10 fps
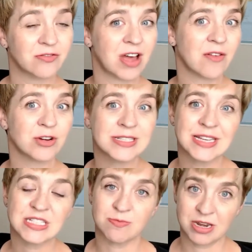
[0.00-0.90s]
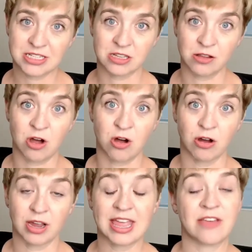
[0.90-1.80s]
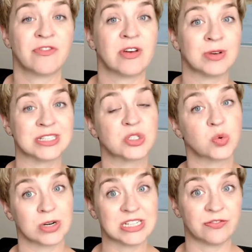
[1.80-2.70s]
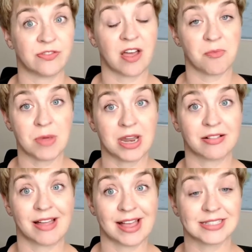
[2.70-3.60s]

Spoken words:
or 6 minutes long if it was a 25-minute class.